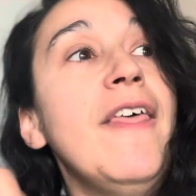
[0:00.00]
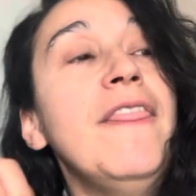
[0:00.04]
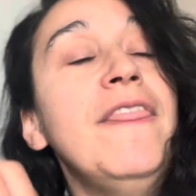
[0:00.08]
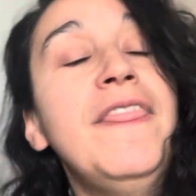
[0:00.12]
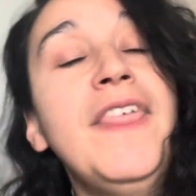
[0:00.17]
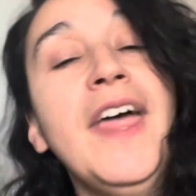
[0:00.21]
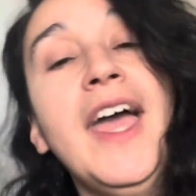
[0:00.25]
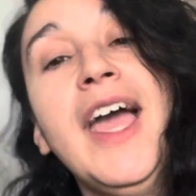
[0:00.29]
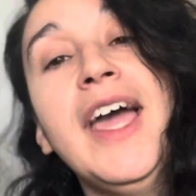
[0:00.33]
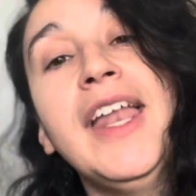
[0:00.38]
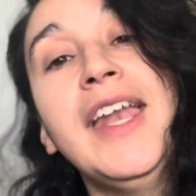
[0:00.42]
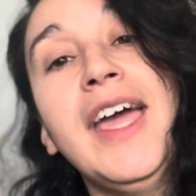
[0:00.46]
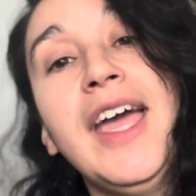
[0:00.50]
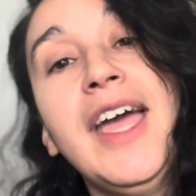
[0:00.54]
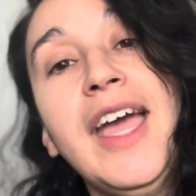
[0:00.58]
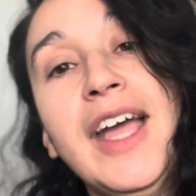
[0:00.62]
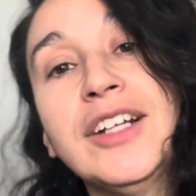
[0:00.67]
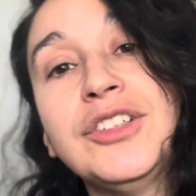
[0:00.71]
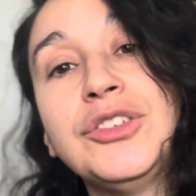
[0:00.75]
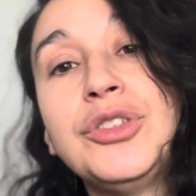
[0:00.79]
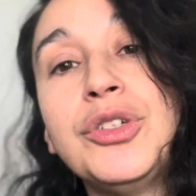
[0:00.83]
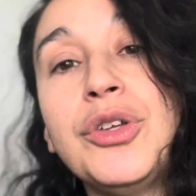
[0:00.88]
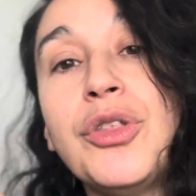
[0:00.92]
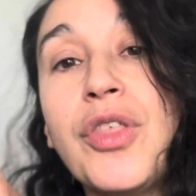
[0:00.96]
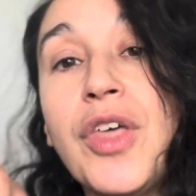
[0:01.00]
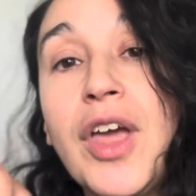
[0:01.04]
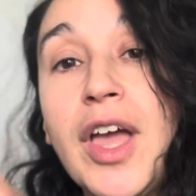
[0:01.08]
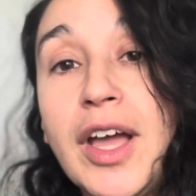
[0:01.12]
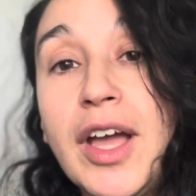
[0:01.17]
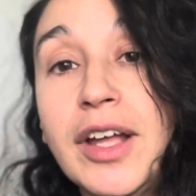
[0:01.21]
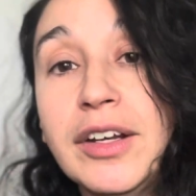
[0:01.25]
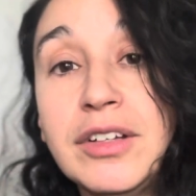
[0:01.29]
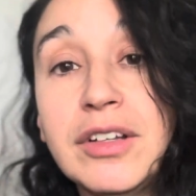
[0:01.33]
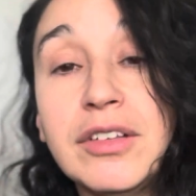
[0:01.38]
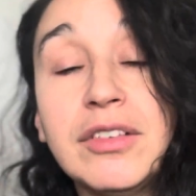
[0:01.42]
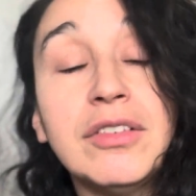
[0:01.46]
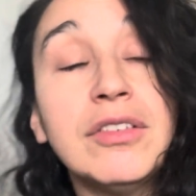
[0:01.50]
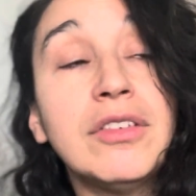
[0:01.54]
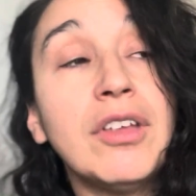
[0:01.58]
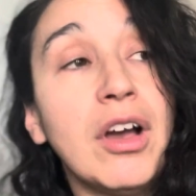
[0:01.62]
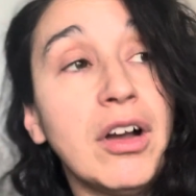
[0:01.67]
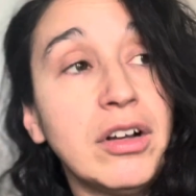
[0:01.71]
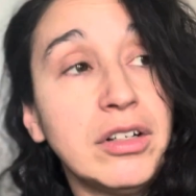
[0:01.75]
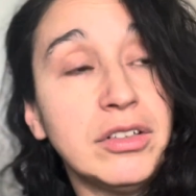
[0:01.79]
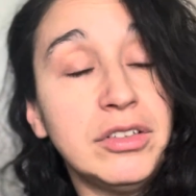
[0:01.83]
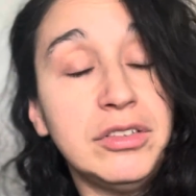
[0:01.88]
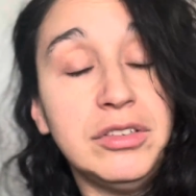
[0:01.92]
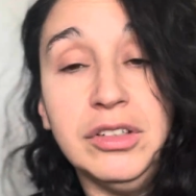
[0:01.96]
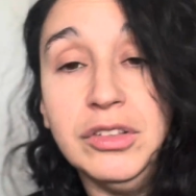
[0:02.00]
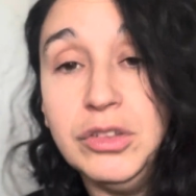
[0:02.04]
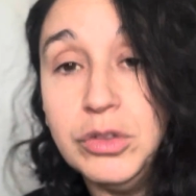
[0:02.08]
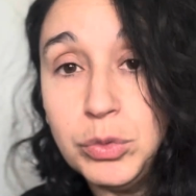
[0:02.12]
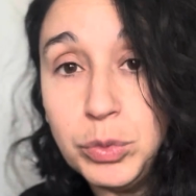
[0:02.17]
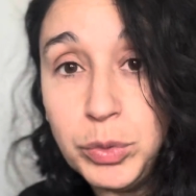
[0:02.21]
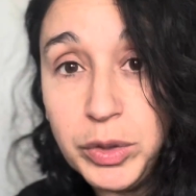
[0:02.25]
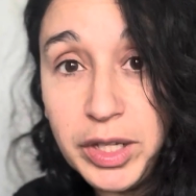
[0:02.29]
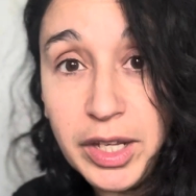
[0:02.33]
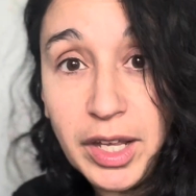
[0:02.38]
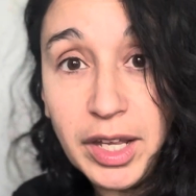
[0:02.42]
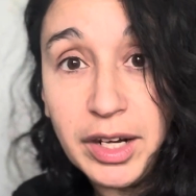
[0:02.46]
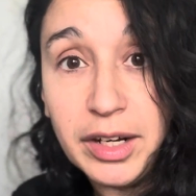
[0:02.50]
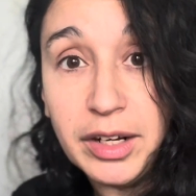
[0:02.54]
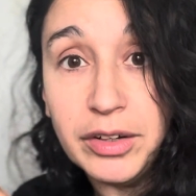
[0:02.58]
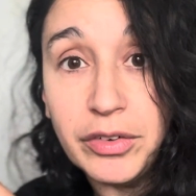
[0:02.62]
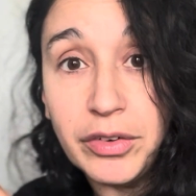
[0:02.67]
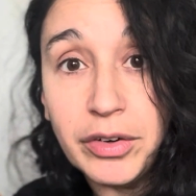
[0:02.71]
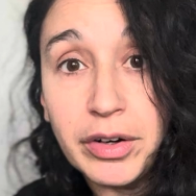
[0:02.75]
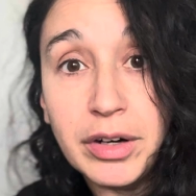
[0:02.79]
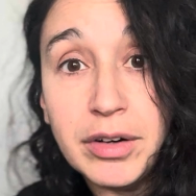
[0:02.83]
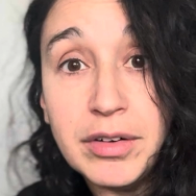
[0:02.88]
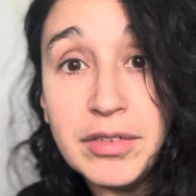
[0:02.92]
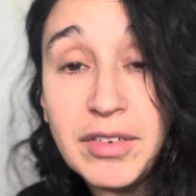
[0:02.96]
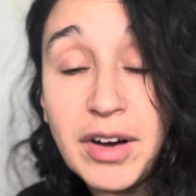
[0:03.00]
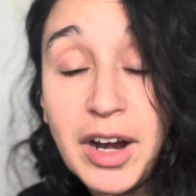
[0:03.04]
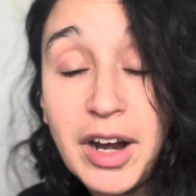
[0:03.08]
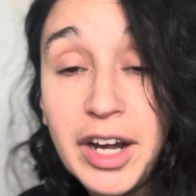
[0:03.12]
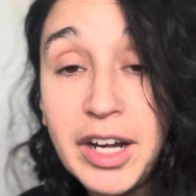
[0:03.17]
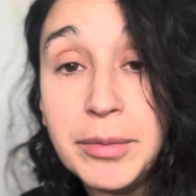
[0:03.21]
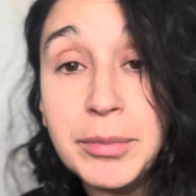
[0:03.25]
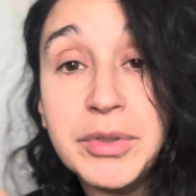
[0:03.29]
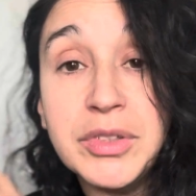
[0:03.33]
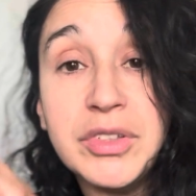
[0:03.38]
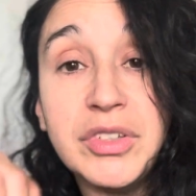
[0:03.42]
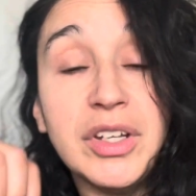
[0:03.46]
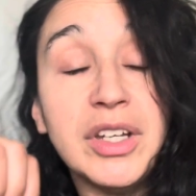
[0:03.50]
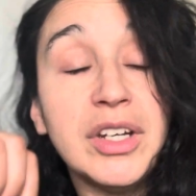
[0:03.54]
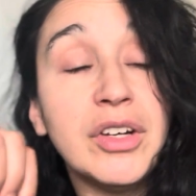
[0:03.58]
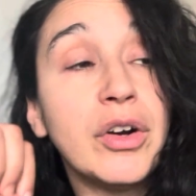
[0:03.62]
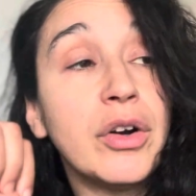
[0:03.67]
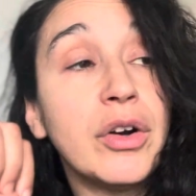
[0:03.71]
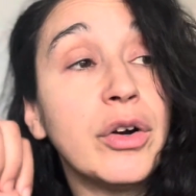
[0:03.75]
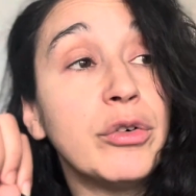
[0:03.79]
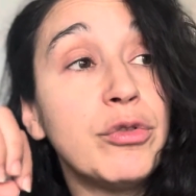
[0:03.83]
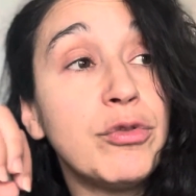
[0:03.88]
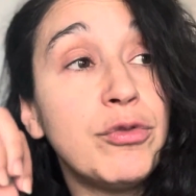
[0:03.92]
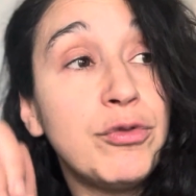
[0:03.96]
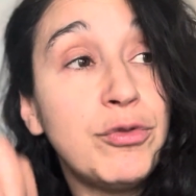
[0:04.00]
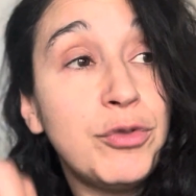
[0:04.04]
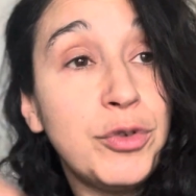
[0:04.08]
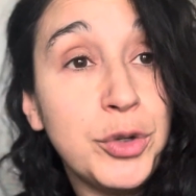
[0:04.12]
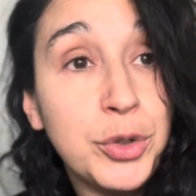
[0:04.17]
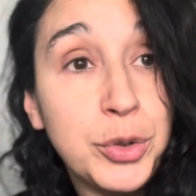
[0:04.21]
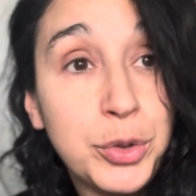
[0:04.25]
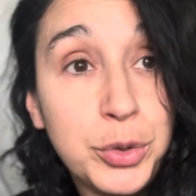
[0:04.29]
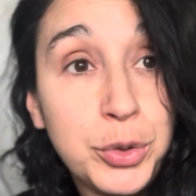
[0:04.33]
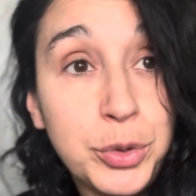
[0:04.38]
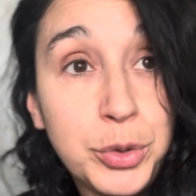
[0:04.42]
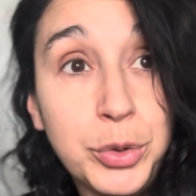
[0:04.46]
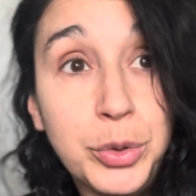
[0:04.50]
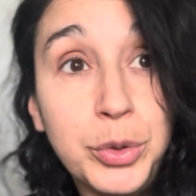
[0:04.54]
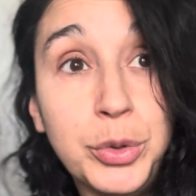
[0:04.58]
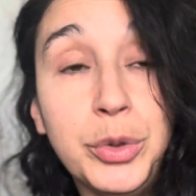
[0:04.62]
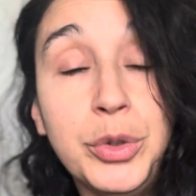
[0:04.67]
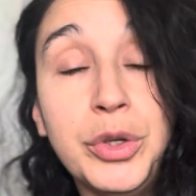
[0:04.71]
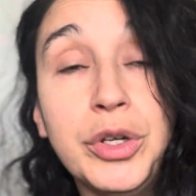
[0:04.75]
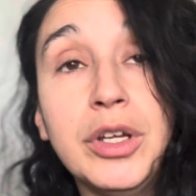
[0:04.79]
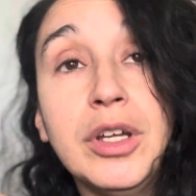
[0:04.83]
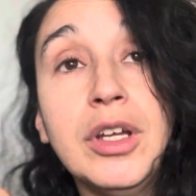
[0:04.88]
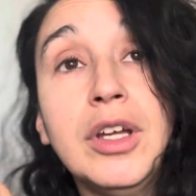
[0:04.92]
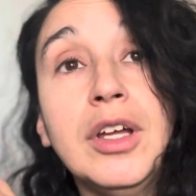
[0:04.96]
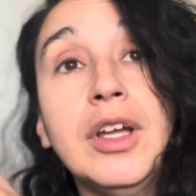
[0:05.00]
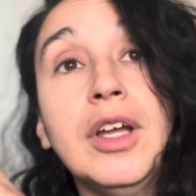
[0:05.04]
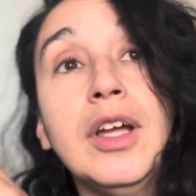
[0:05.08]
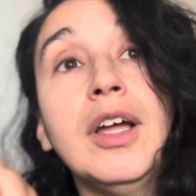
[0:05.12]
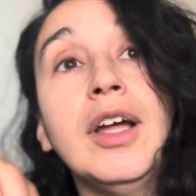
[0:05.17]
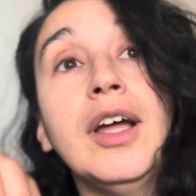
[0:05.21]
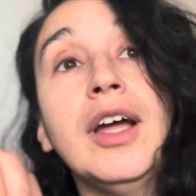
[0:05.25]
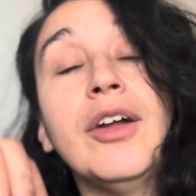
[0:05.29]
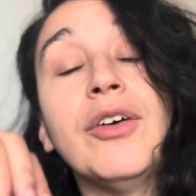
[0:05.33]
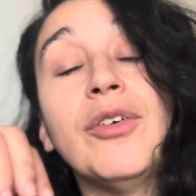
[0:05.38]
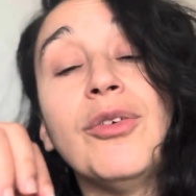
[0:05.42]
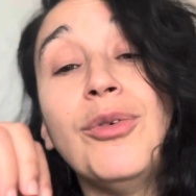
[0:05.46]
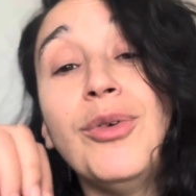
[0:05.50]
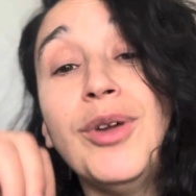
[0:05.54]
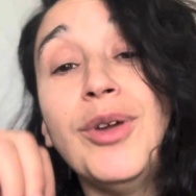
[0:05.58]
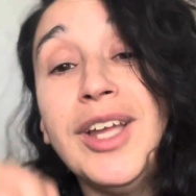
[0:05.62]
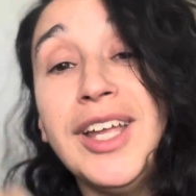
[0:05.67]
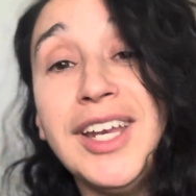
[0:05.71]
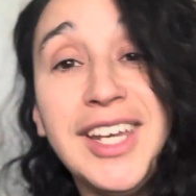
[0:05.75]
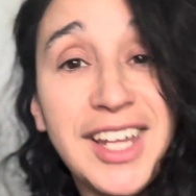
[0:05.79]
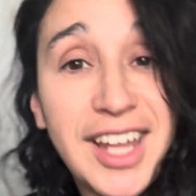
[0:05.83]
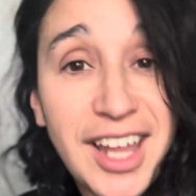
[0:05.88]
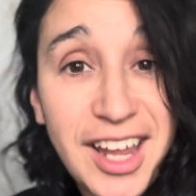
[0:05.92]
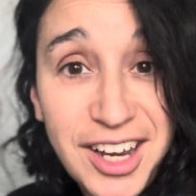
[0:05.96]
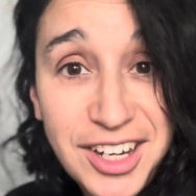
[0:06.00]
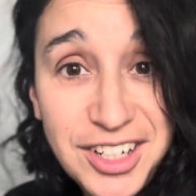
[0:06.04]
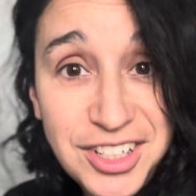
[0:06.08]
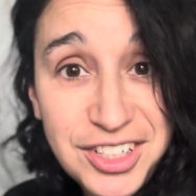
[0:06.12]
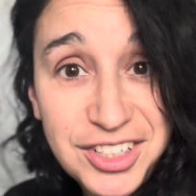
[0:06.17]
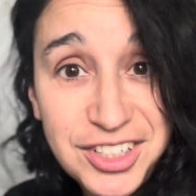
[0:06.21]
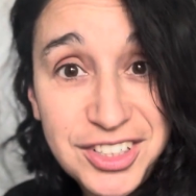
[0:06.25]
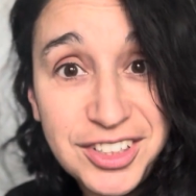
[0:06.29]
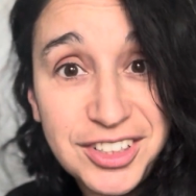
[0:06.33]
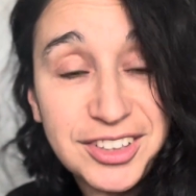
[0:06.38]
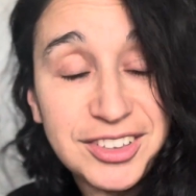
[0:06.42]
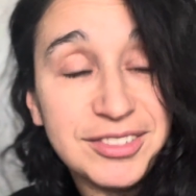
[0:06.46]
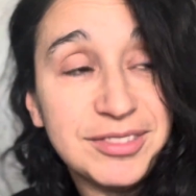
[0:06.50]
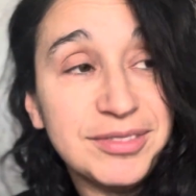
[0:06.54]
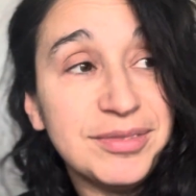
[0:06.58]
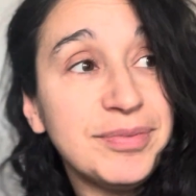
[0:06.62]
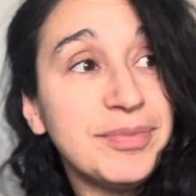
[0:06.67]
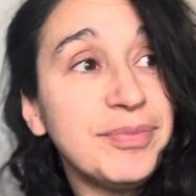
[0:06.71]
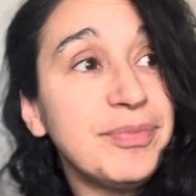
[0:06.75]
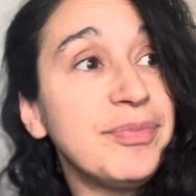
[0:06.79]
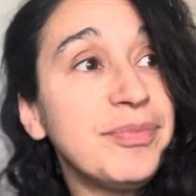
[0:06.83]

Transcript: Then add to that the toxins we get in our environment, in our food, radiation.